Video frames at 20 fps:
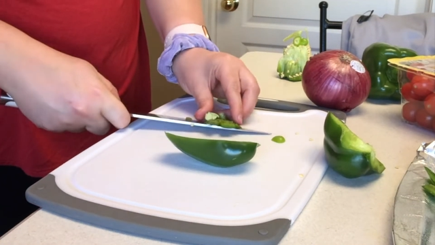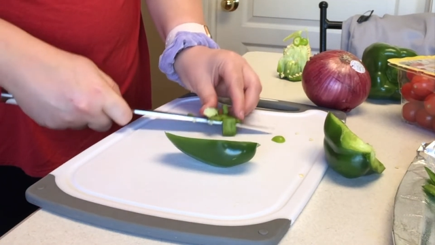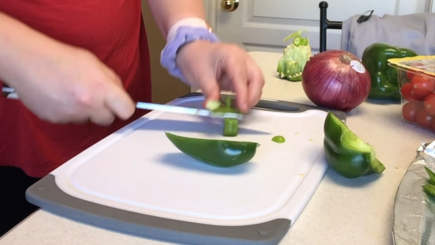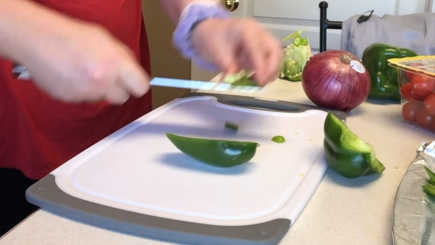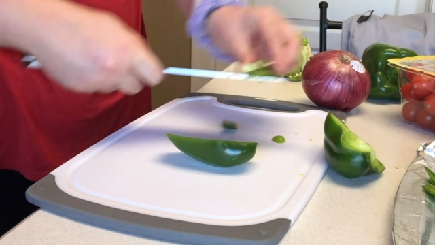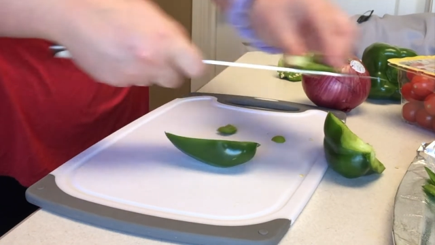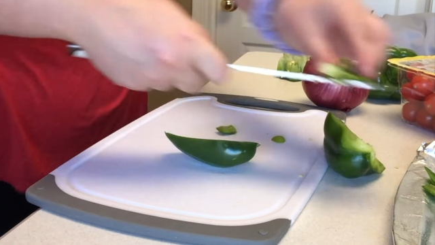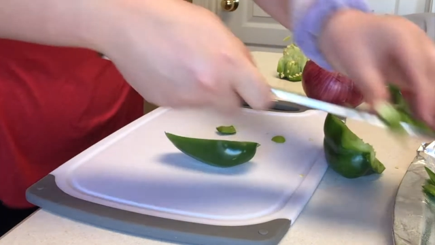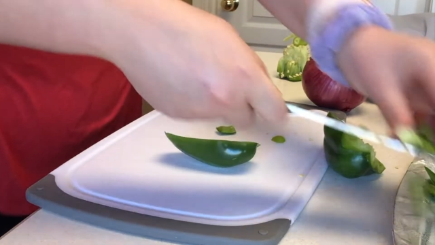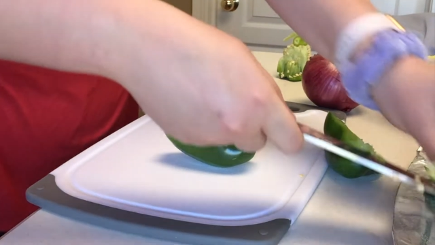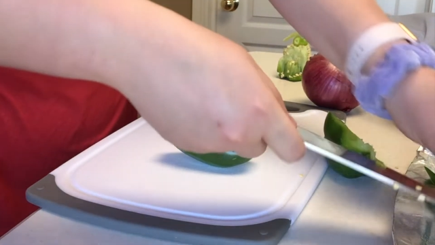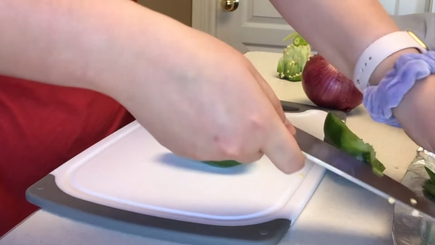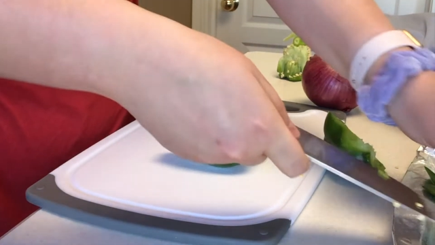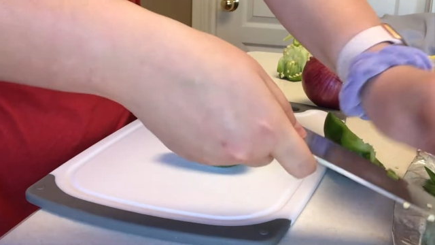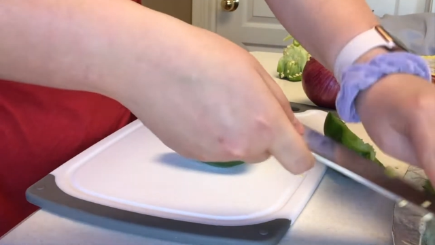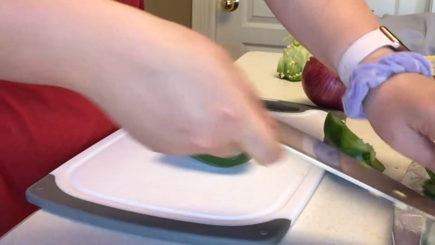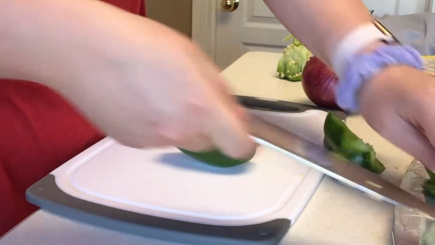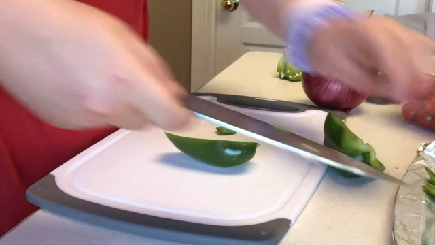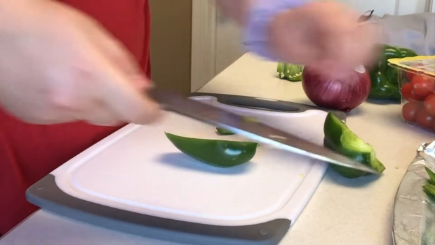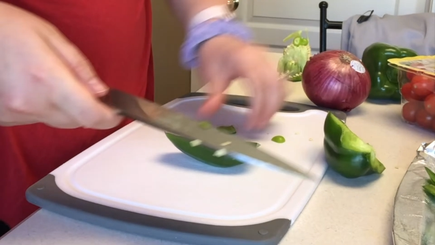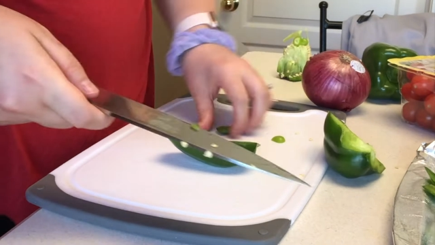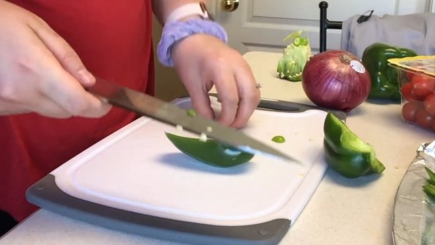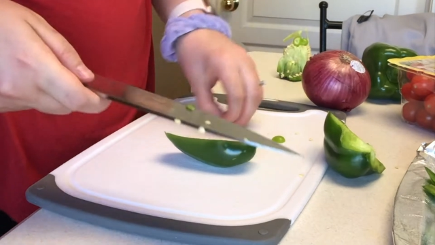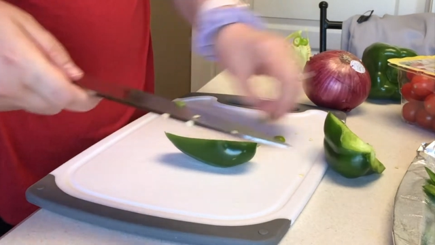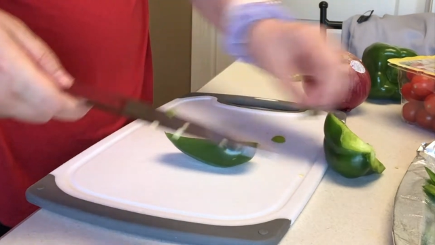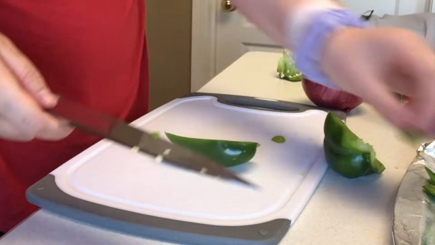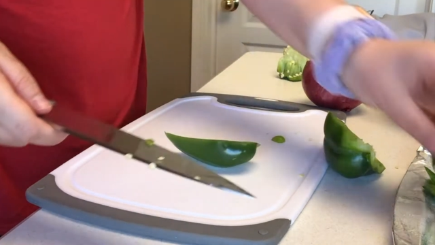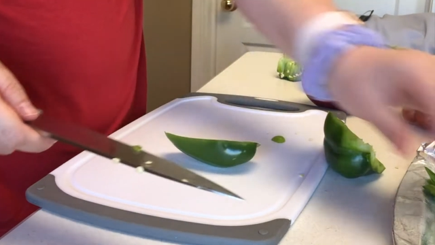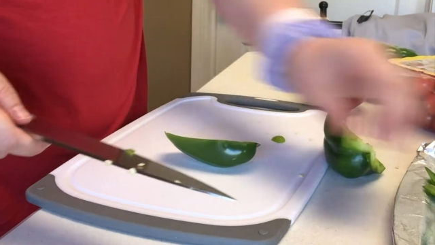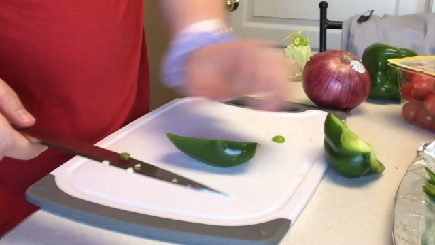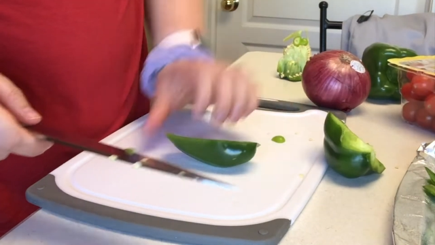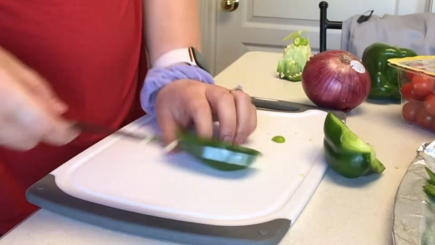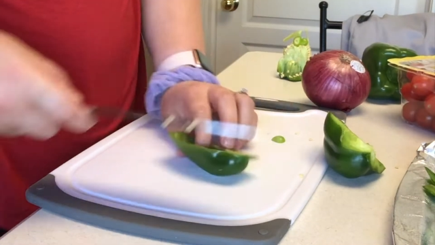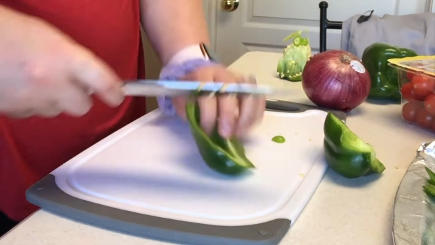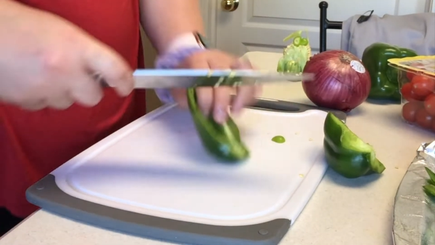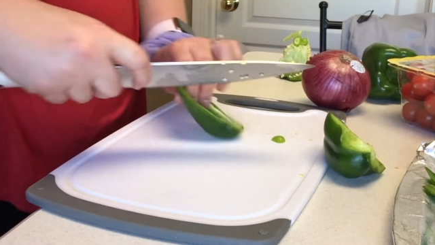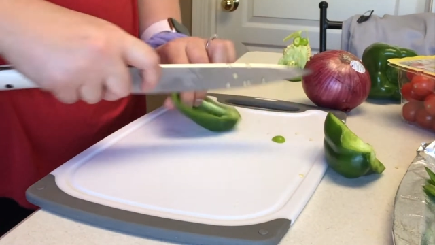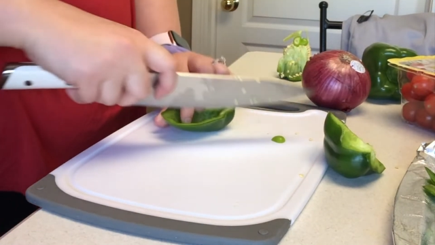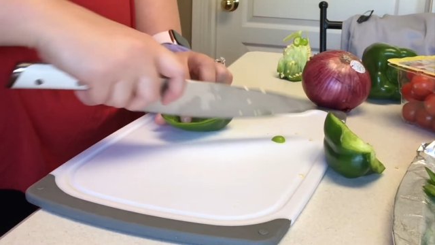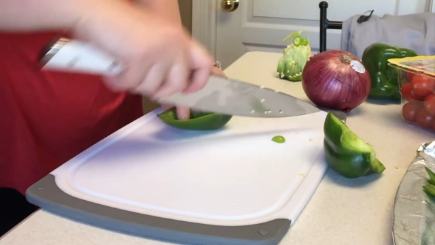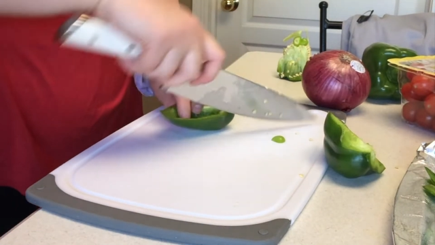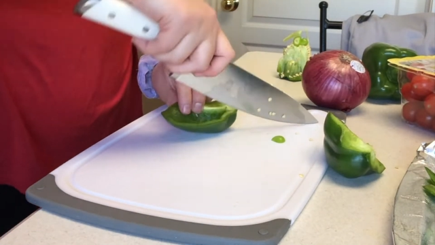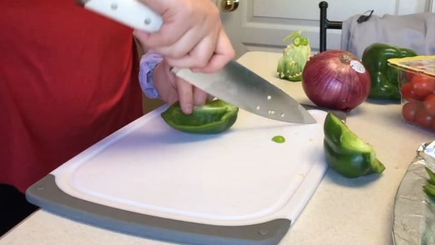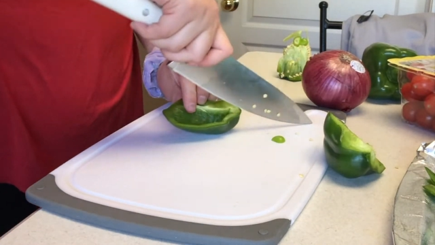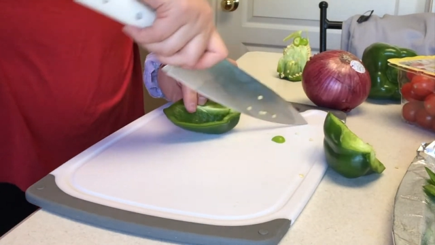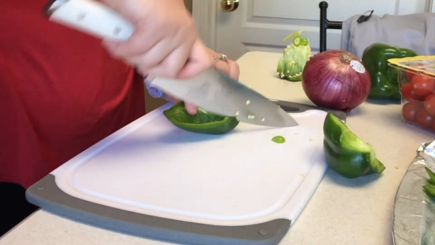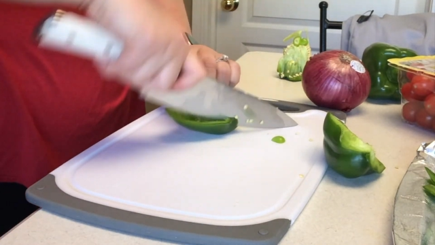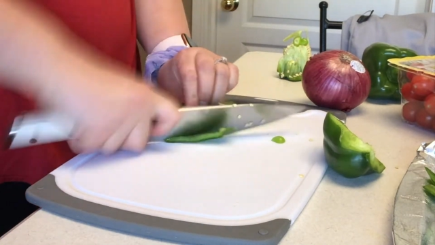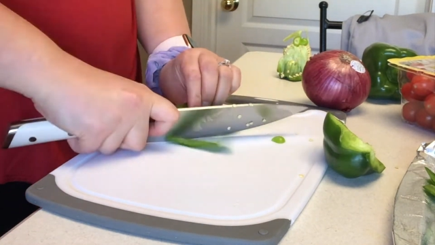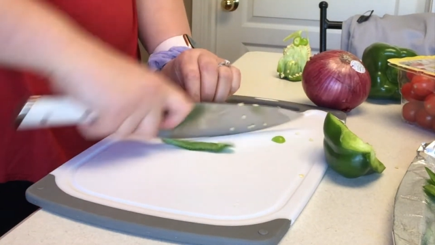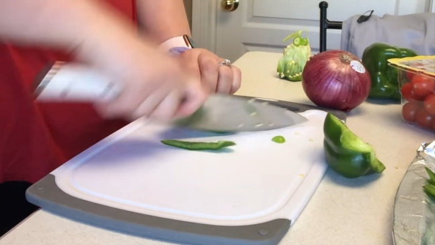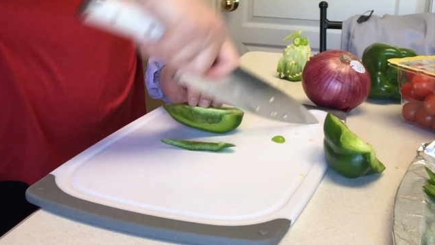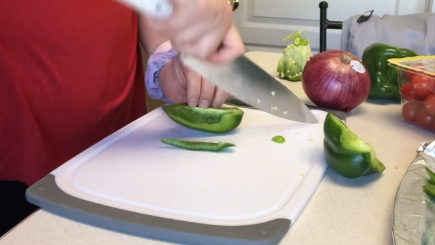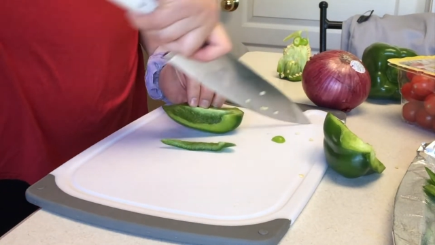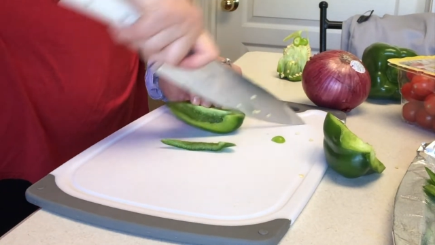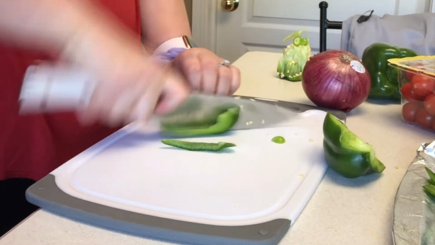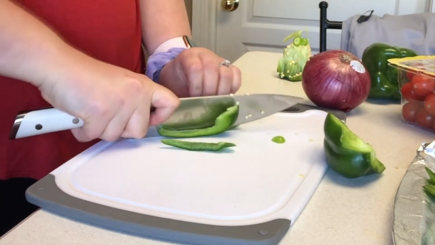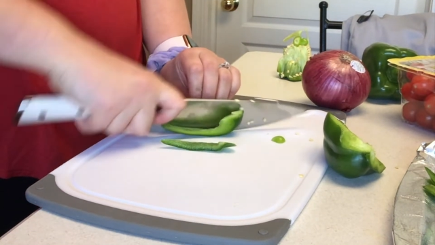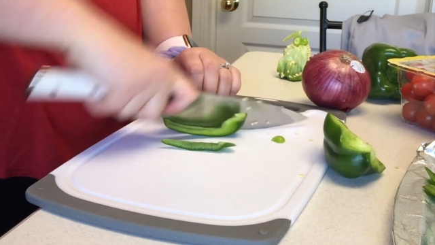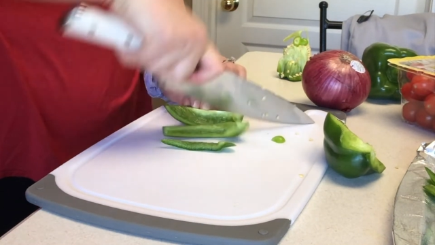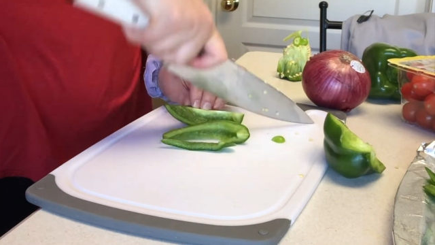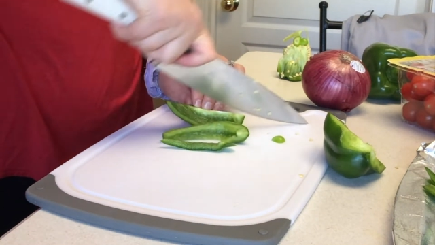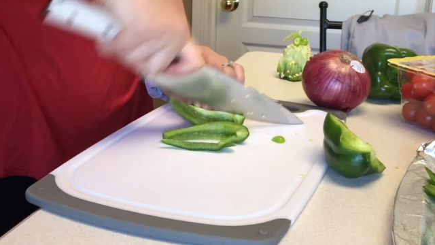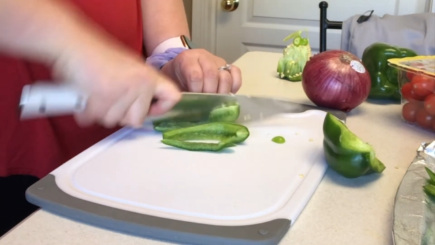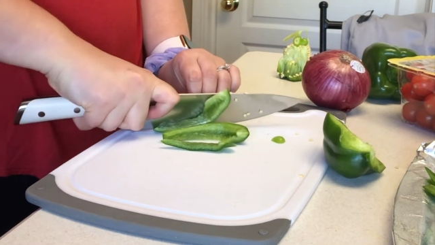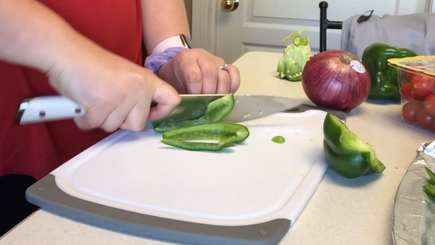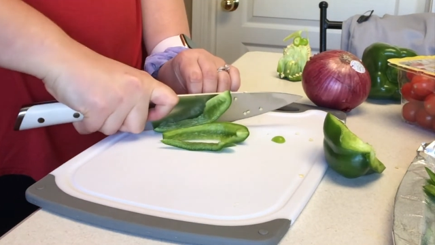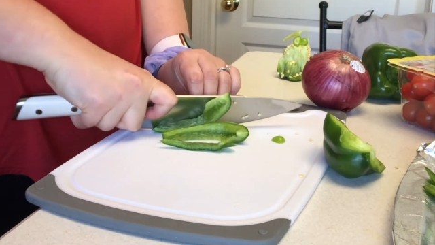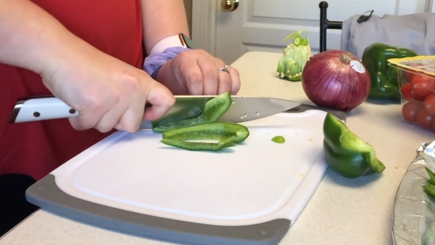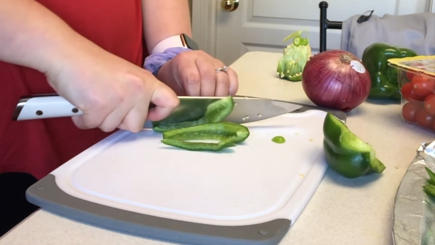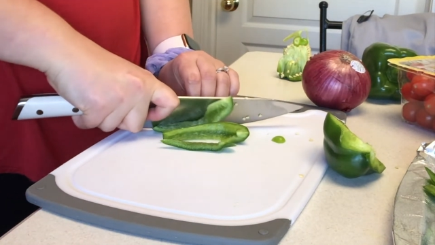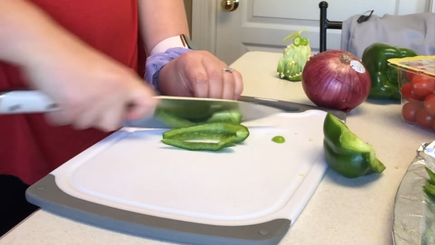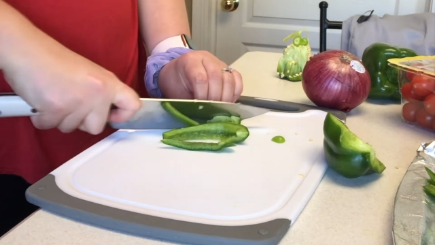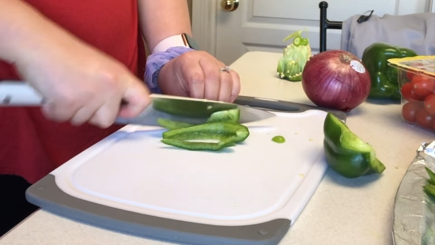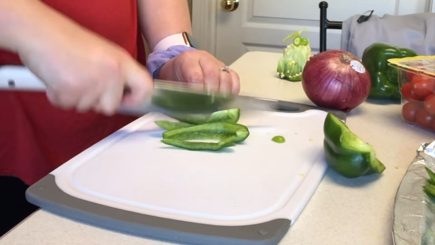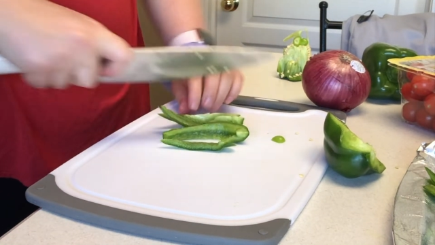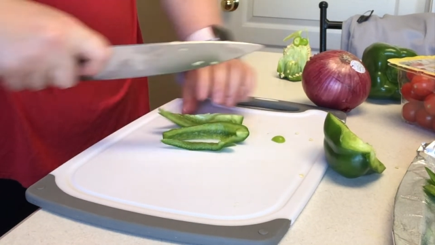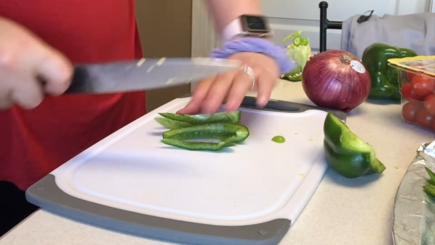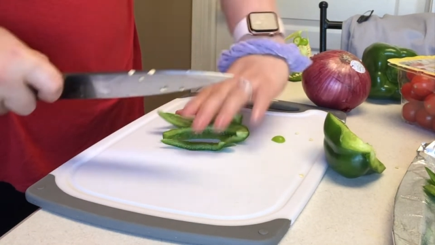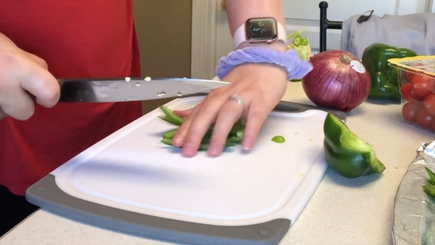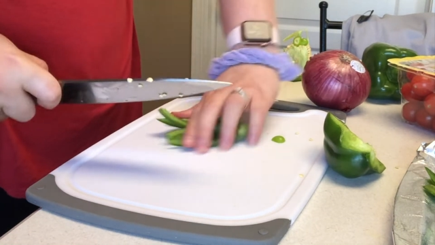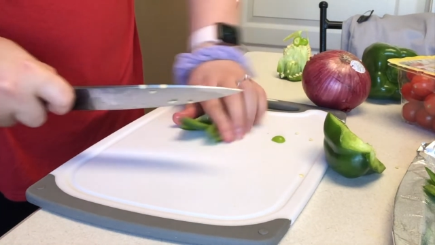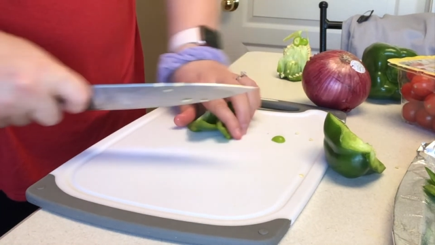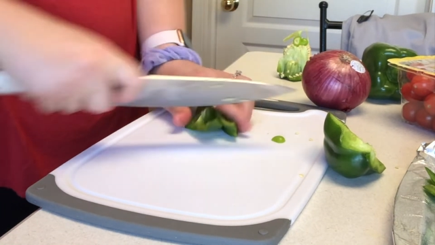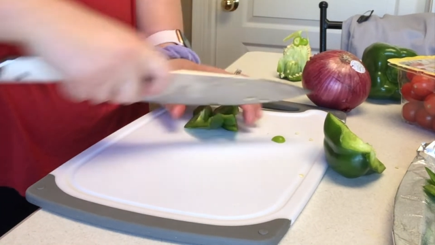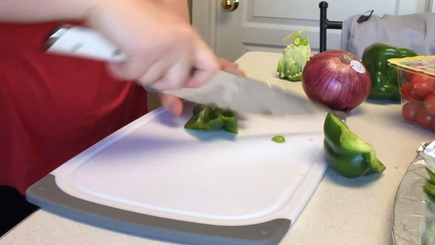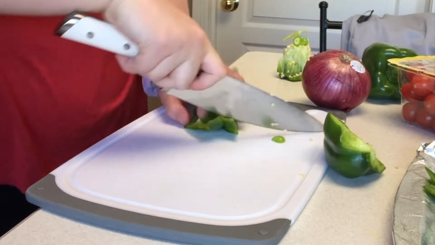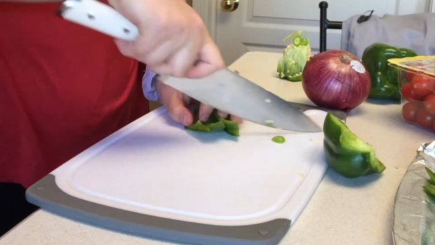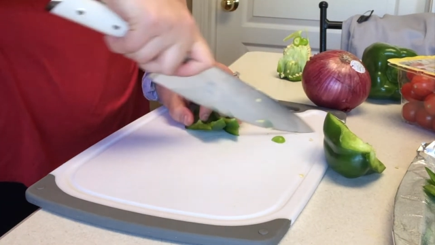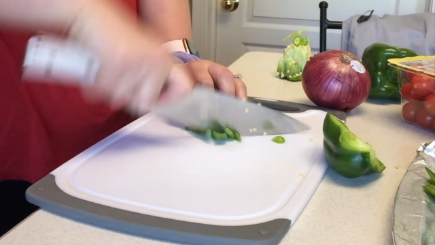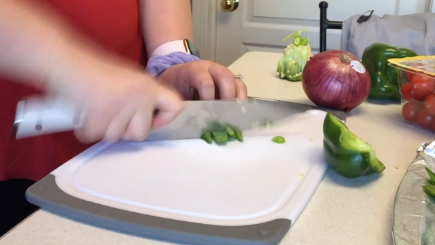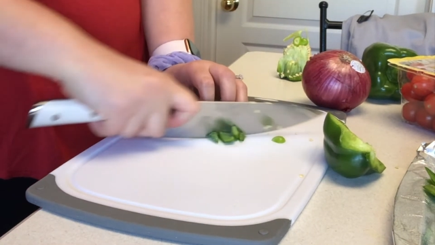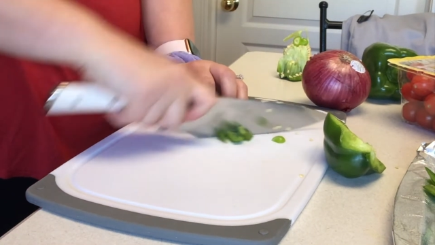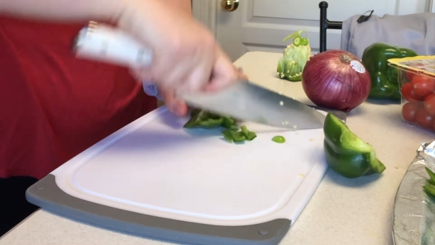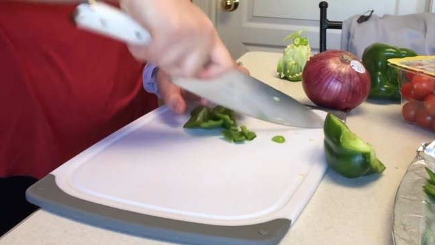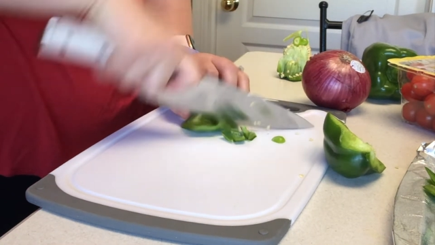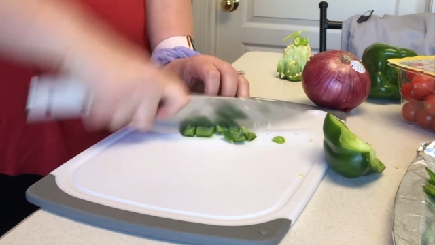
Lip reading: No face is visible, so there are no lips to read.